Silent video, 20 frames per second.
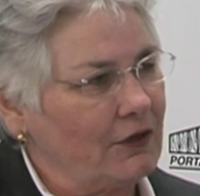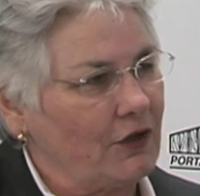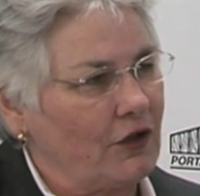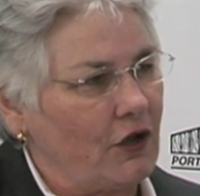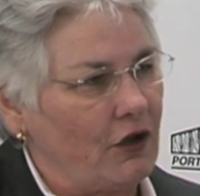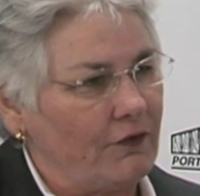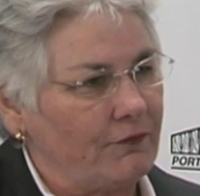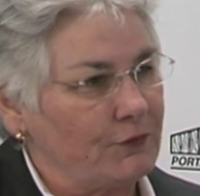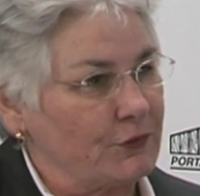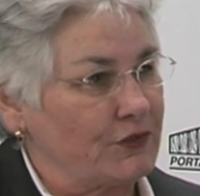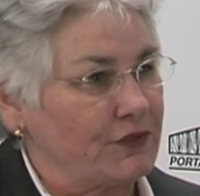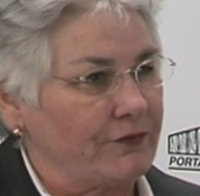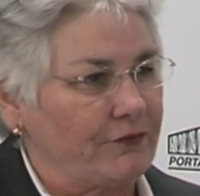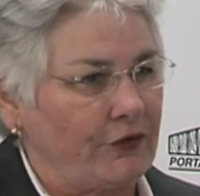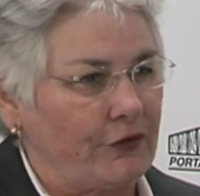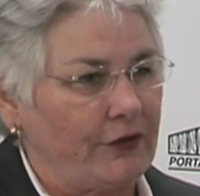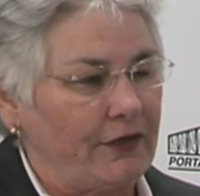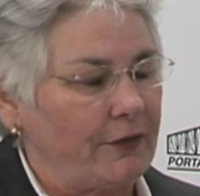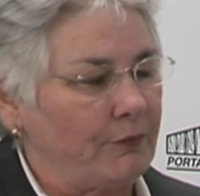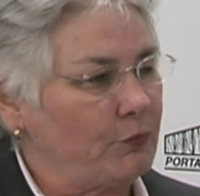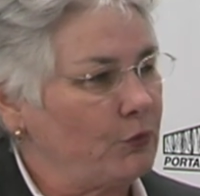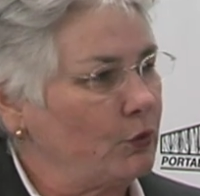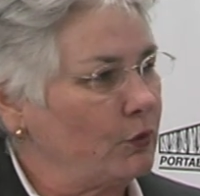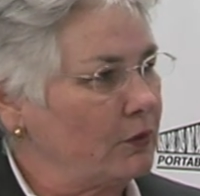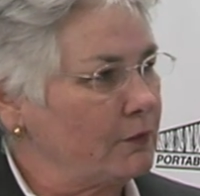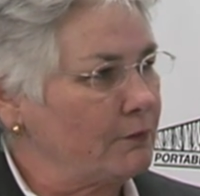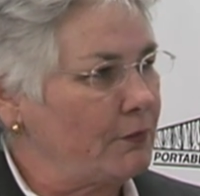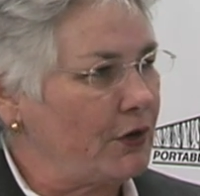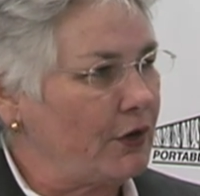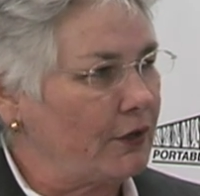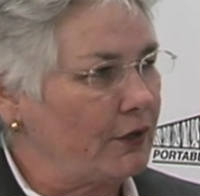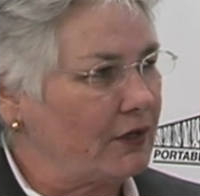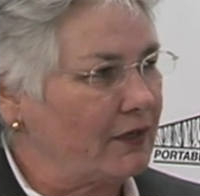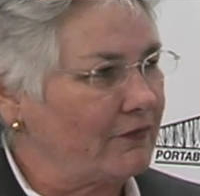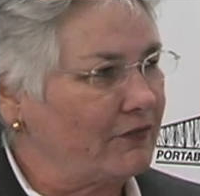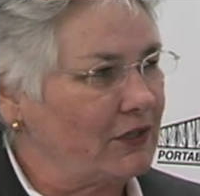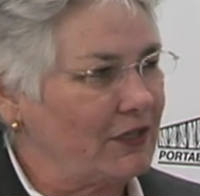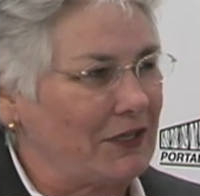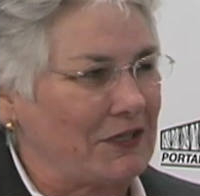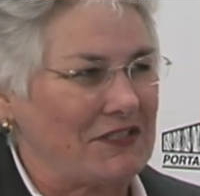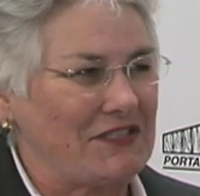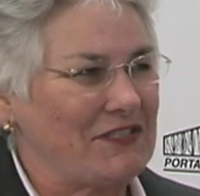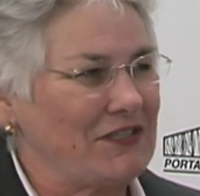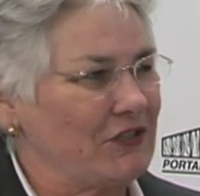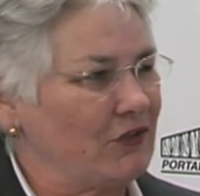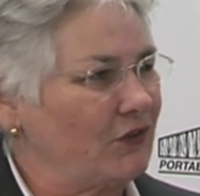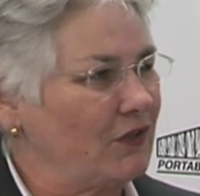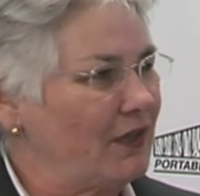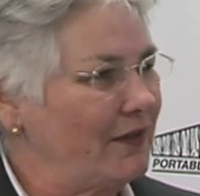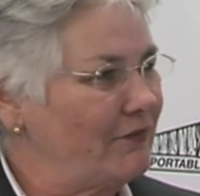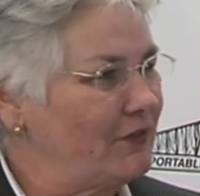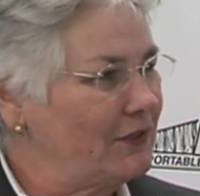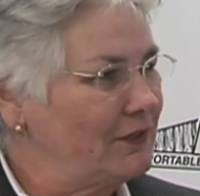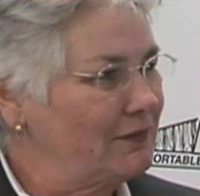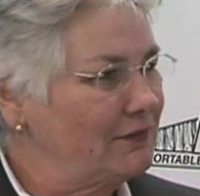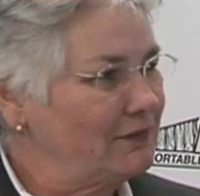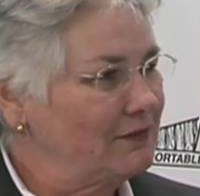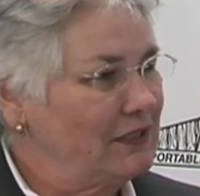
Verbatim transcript: Golf was a very important part of it. I still love it.